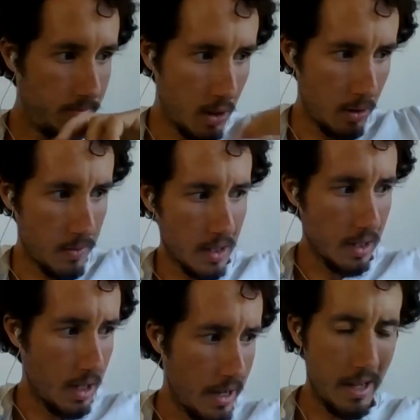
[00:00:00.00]
sort of
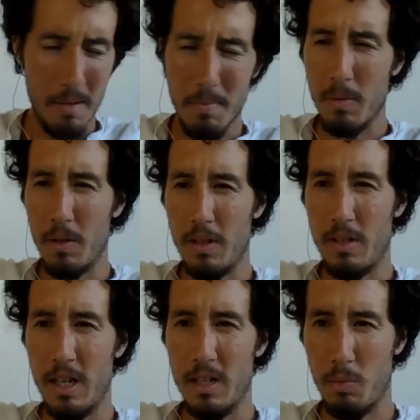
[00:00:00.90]
I met
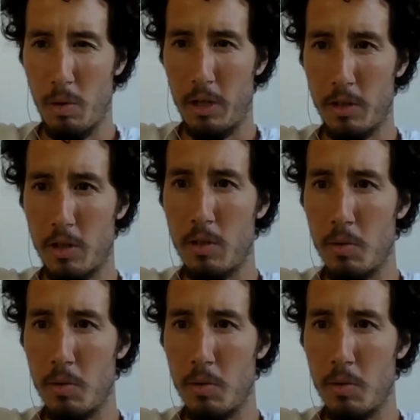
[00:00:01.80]
with Dennis Welch,